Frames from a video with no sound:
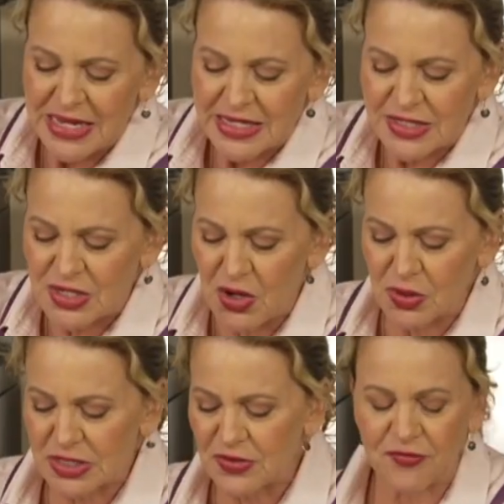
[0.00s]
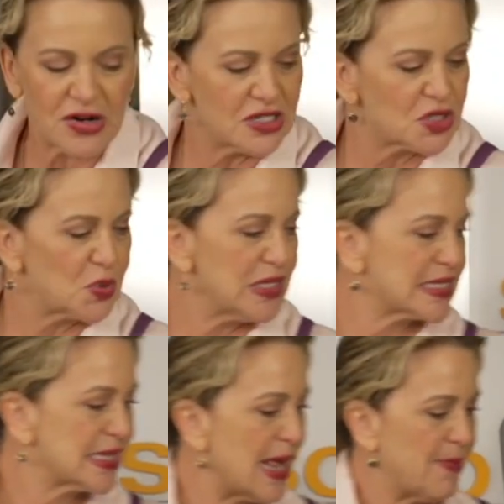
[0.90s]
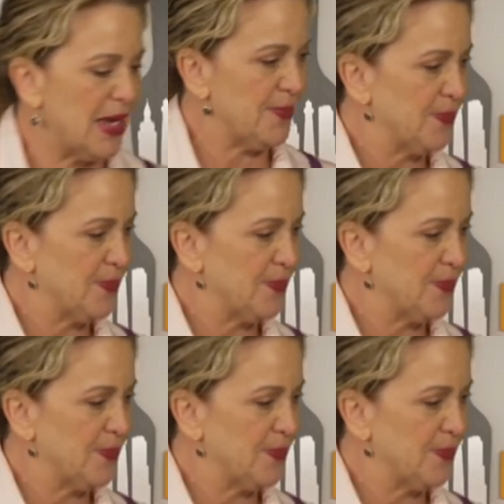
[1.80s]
So some fresh squeezed lemon.